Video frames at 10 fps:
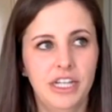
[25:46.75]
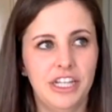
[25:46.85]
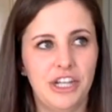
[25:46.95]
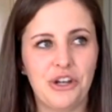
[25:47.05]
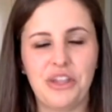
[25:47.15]

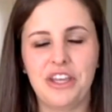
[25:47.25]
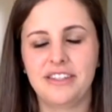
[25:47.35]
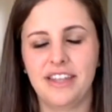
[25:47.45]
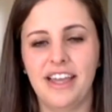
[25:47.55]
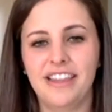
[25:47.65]
you know they
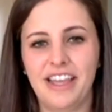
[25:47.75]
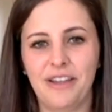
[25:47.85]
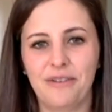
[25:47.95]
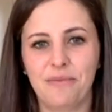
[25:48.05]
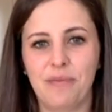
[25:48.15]
said
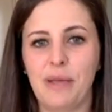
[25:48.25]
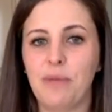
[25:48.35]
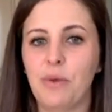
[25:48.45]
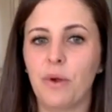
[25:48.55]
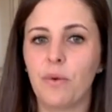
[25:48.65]
that
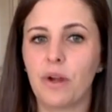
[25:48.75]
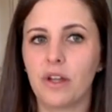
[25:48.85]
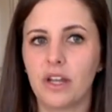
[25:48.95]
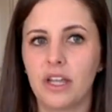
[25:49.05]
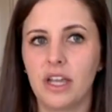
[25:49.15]
maybe we weren't
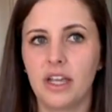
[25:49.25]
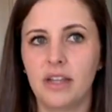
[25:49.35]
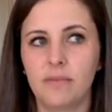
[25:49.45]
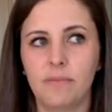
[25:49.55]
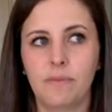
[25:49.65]
going to get
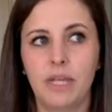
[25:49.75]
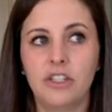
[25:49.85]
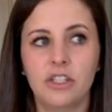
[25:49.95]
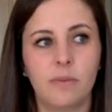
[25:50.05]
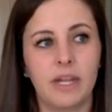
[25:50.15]

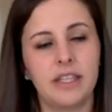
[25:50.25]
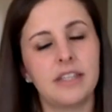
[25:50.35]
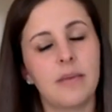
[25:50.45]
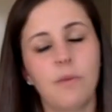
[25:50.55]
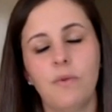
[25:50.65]
patients, but at that
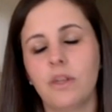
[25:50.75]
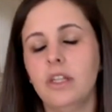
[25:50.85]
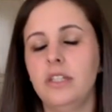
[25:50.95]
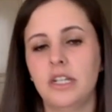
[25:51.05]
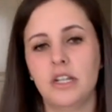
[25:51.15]
time we really
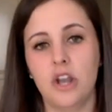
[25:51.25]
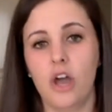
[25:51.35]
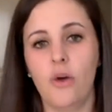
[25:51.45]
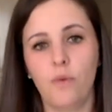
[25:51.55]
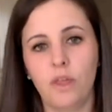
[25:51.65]
didn't
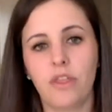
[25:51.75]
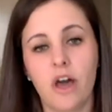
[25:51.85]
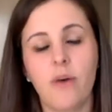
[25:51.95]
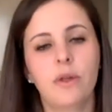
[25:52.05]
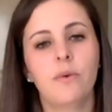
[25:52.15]
know. We
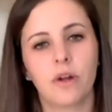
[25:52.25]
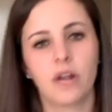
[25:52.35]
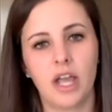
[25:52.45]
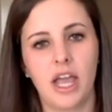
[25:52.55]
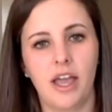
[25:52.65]
thought we were
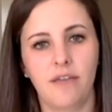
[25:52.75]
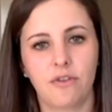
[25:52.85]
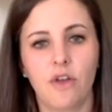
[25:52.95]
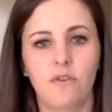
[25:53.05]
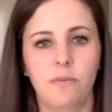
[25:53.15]
going to have
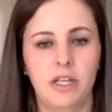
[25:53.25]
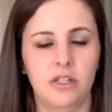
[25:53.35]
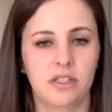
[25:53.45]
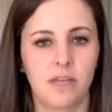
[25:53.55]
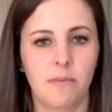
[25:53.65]
COVID
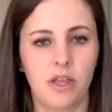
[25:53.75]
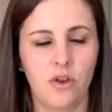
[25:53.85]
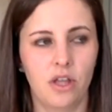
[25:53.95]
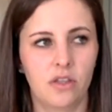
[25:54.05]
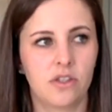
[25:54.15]
patients on my
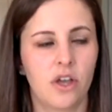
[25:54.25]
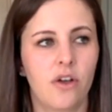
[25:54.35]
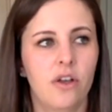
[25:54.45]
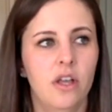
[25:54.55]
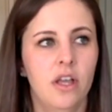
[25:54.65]
unit. So
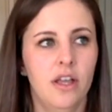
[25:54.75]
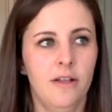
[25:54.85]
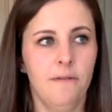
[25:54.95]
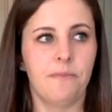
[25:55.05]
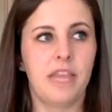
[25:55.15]

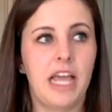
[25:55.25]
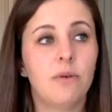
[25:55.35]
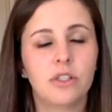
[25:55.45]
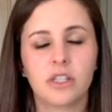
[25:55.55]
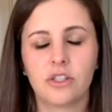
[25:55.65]
that
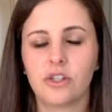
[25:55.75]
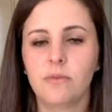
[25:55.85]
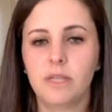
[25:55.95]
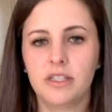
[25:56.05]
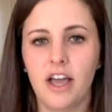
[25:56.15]
was
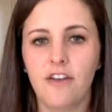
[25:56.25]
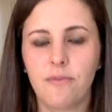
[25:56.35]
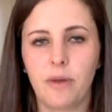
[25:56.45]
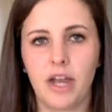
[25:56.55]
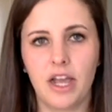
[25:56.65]
extremely tough,
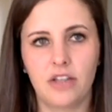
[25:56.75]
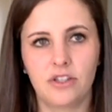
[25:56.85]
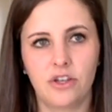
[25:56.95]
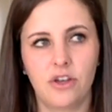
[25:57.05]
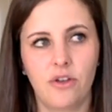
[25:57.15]
but I
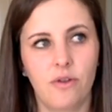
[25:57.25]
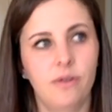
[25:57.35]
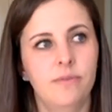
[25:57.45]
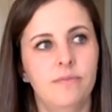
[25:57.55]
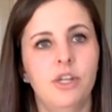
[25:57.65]
also
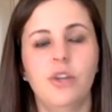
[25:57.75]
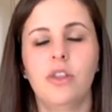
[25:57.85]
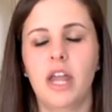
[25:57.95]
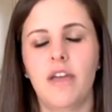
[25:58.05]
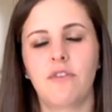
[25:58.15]
knew
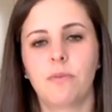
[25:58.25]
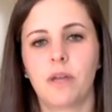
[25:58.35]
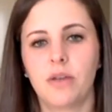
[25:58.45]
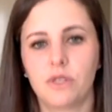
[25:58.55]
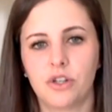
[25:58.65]
that
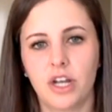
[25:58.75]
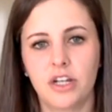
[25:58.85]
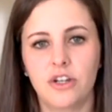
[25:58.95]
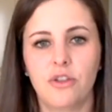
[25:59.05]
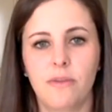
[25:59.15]
everybody was trying to
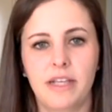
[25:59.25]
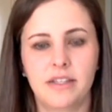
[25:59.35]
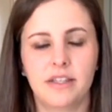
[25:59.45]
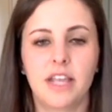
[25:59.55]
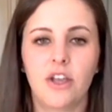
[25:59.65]
do the best
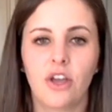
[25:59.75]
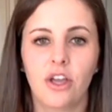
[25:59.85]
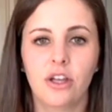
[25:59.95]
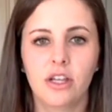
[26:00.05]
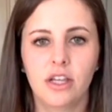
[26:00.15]
that they
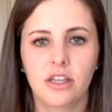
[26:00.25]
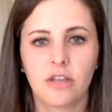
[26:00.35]
could in the